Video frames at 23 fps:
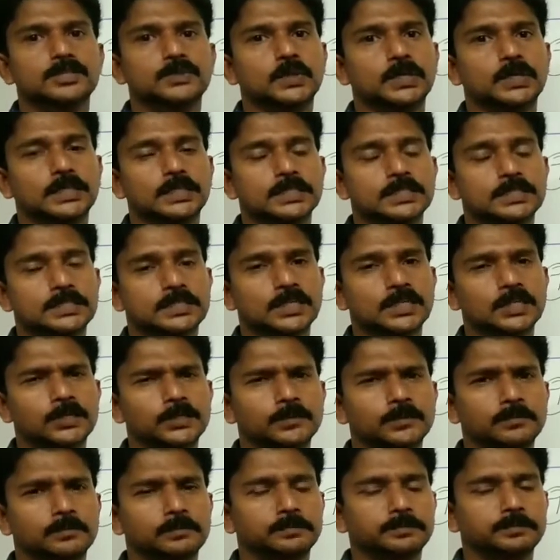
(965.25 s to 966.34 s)
Try to
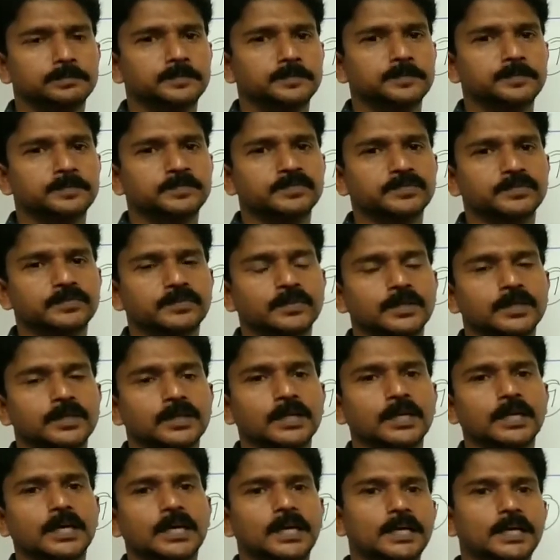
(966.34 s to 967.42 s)
understand
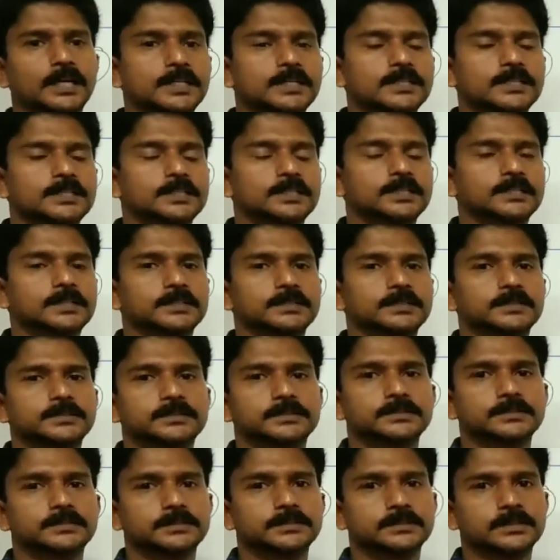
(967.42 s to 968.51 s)
and
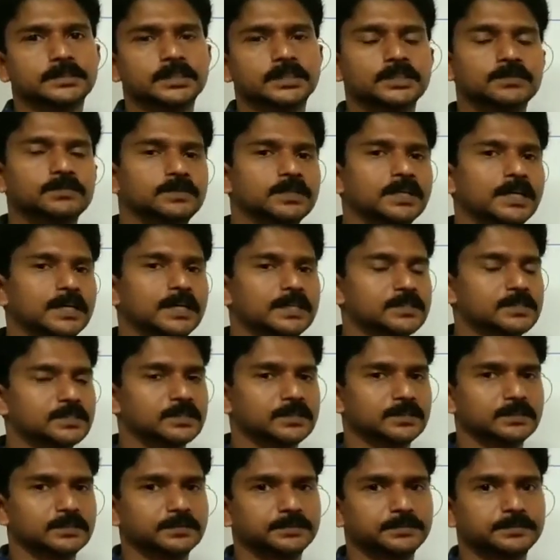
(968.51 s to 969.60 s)
give the
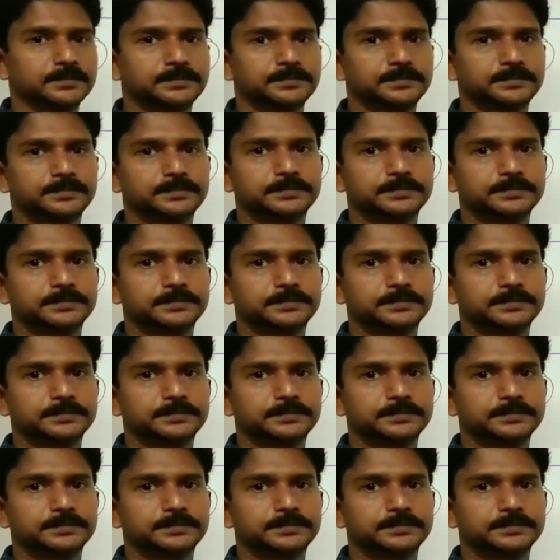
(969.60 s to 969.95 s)
answer.